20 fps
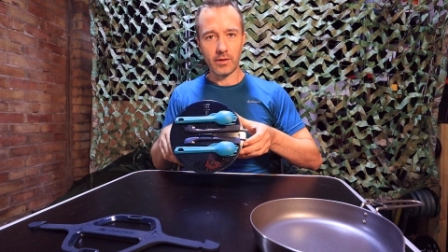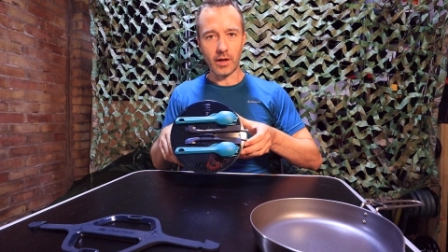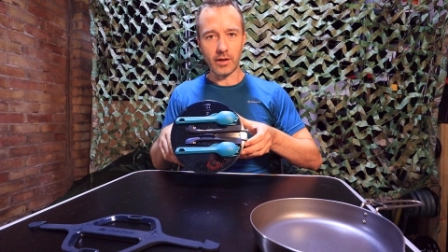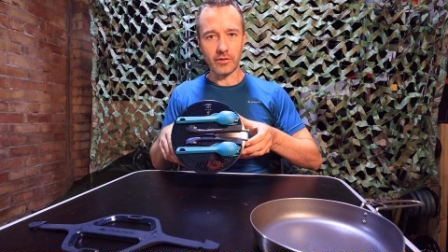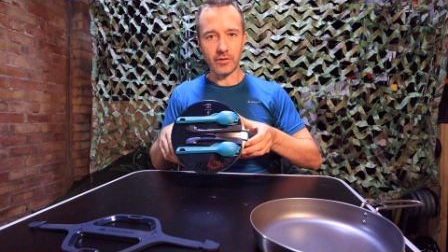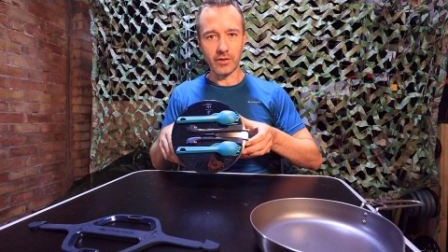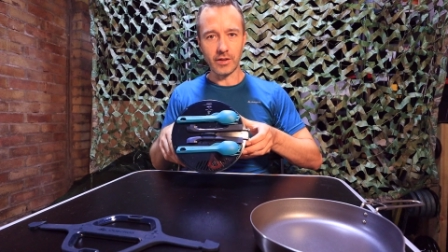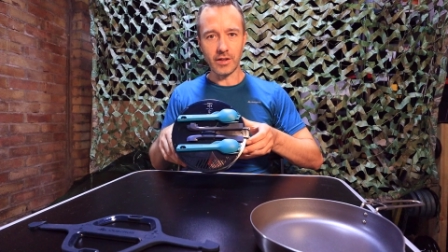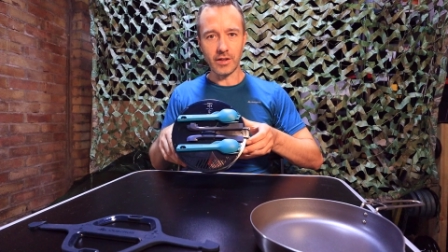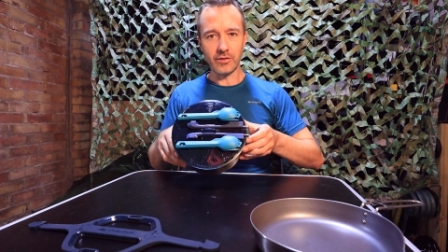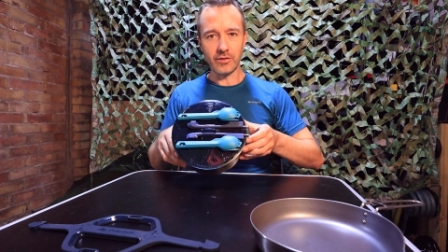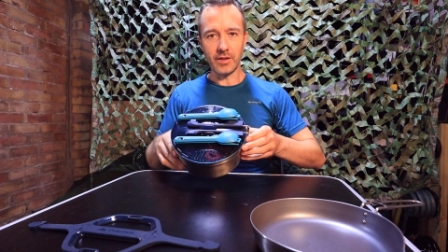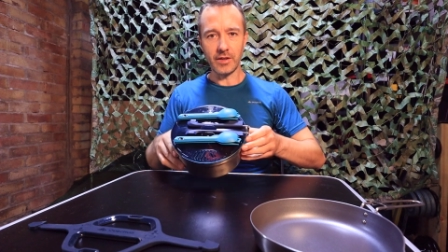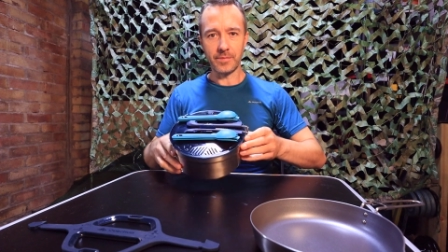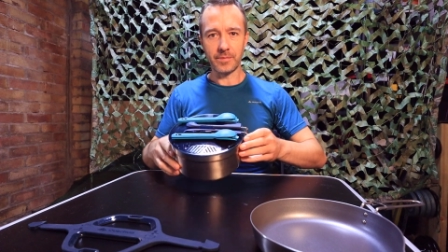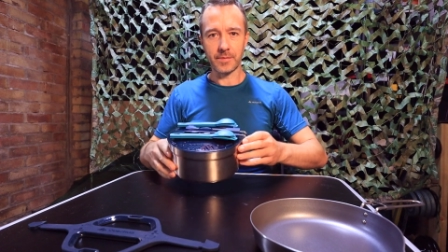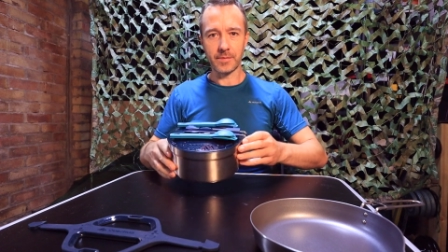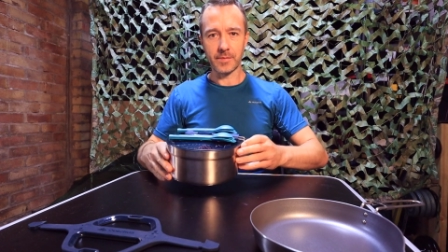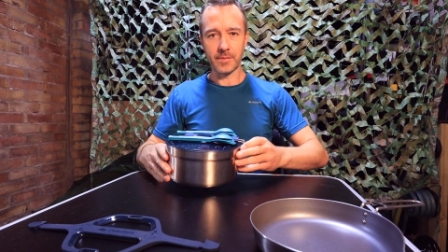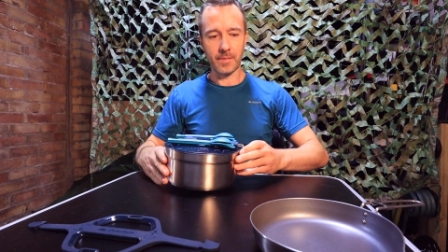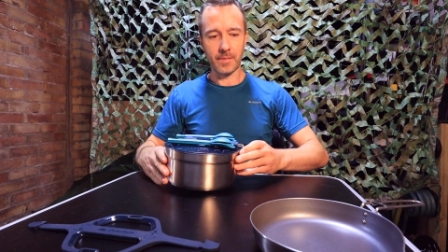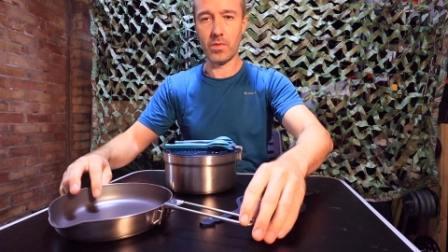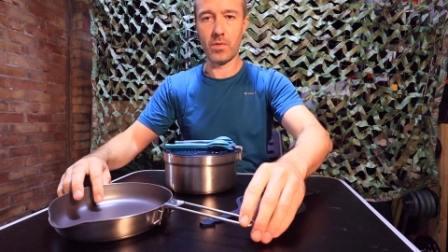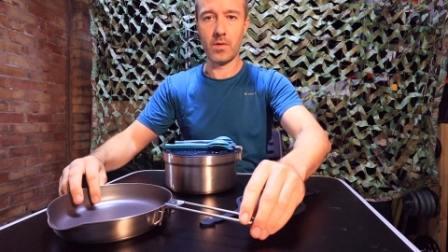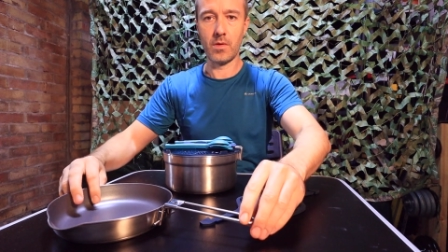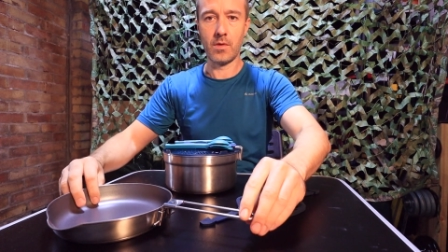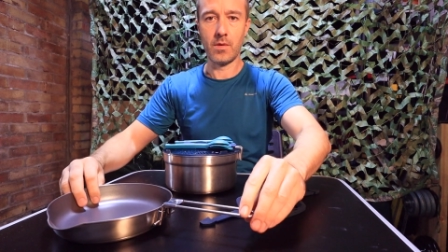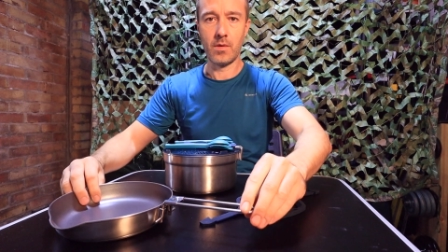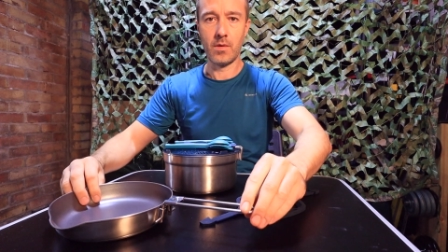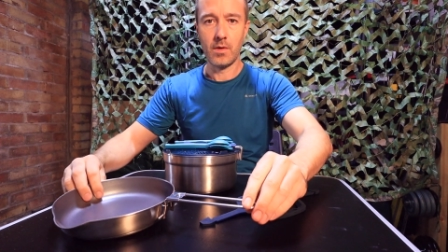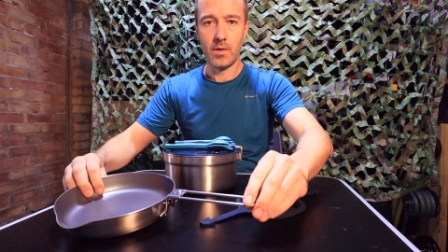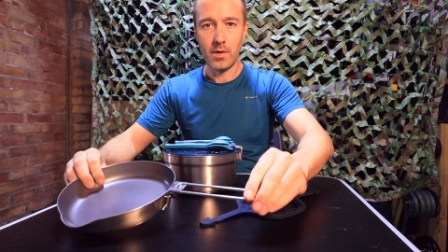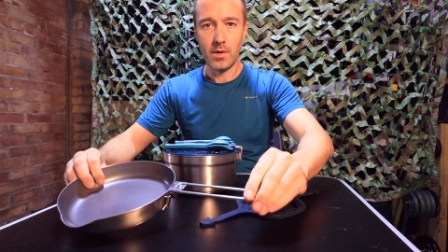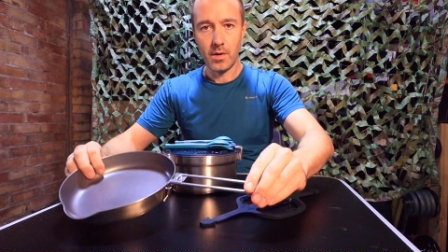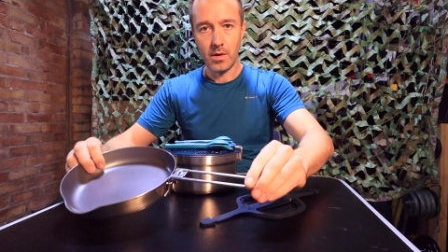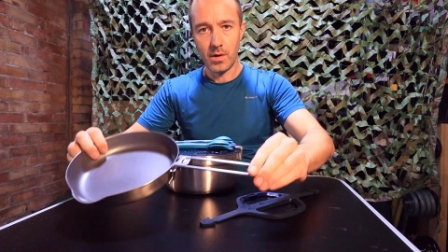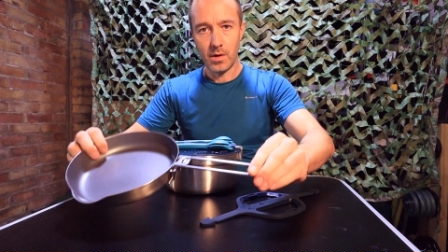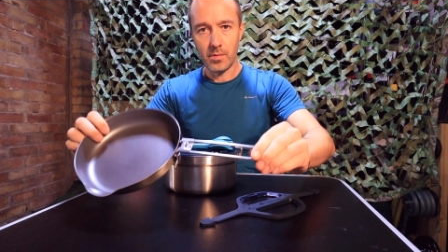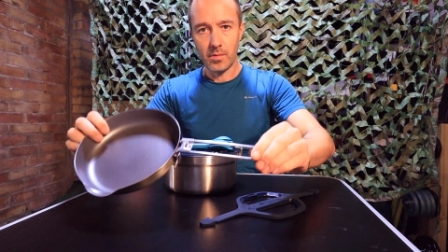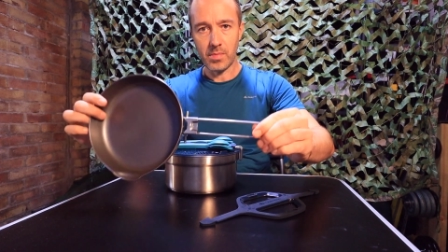Nice and easy.
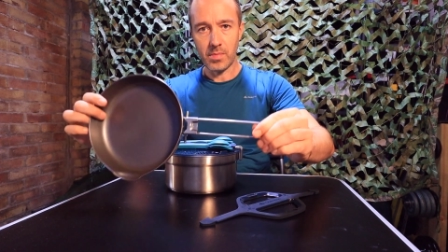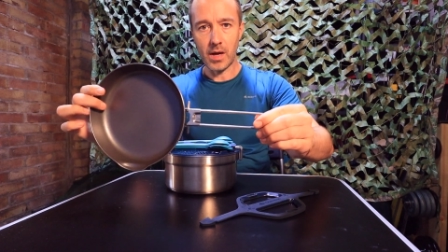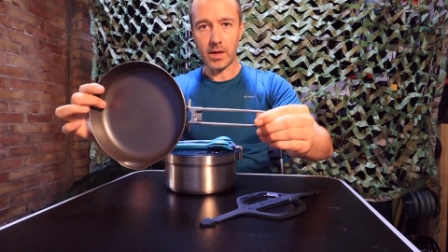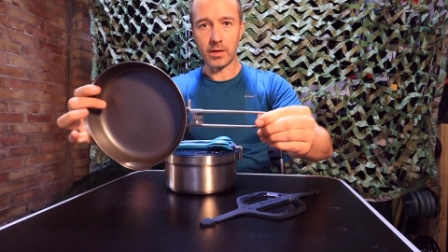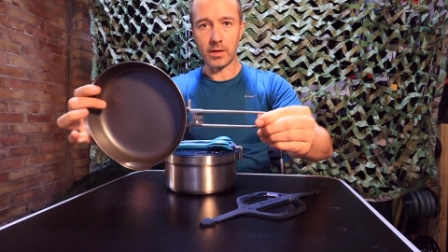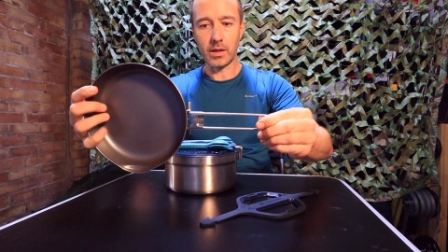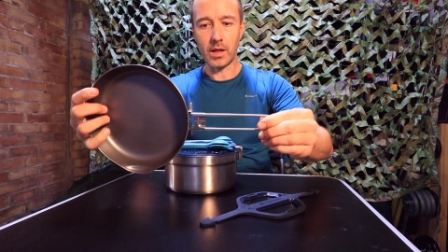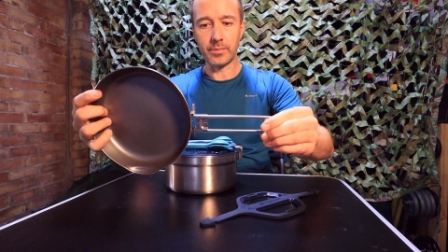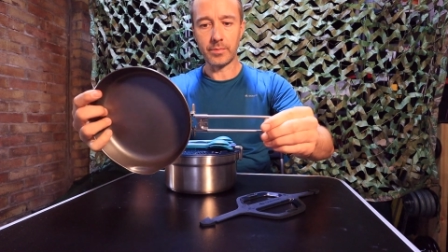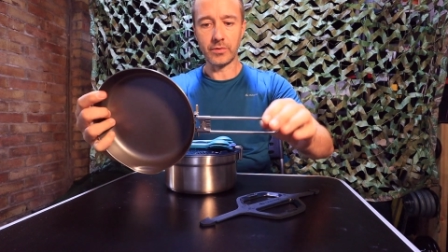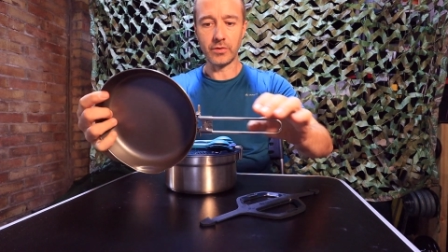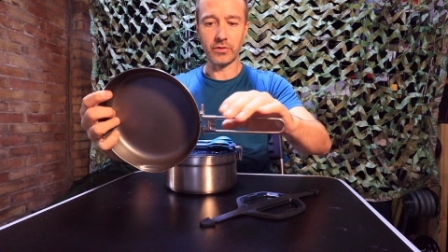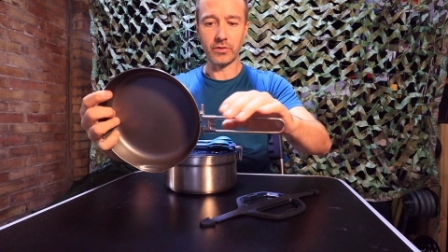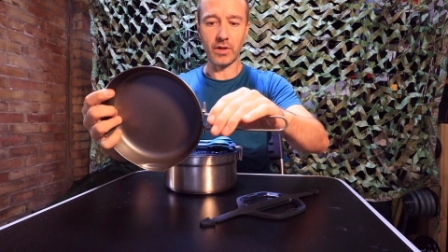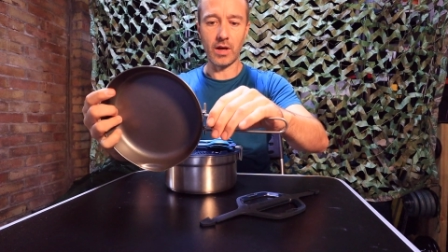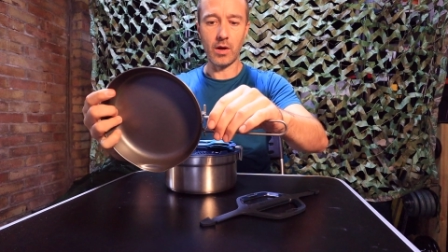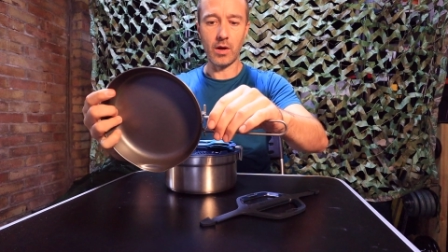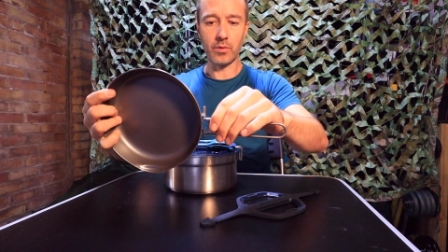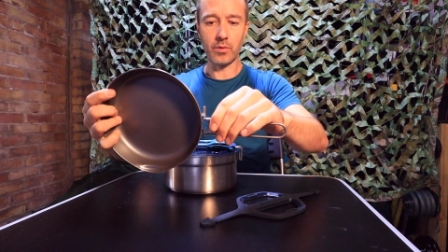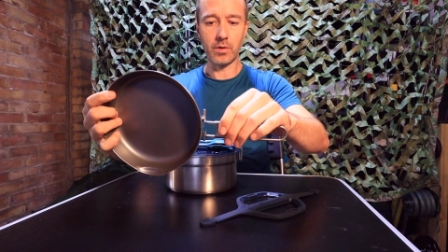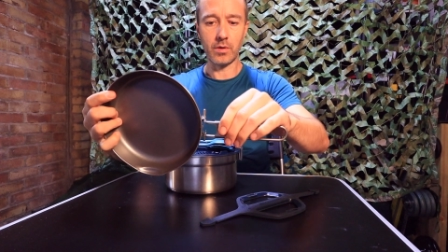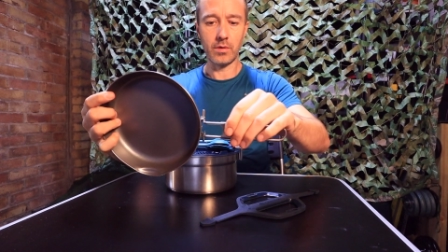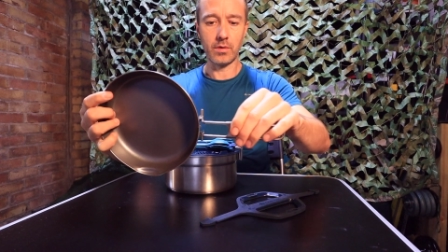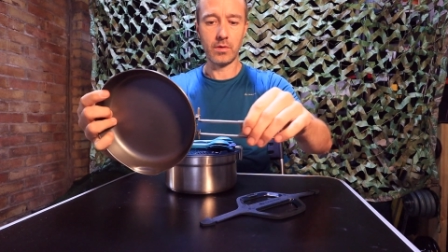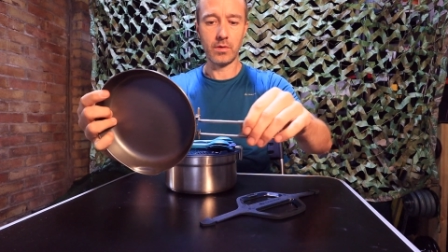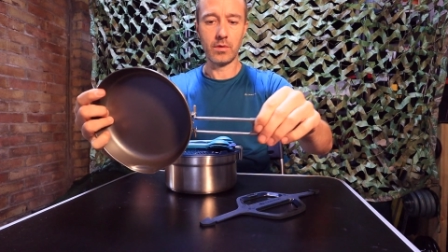Pan claps down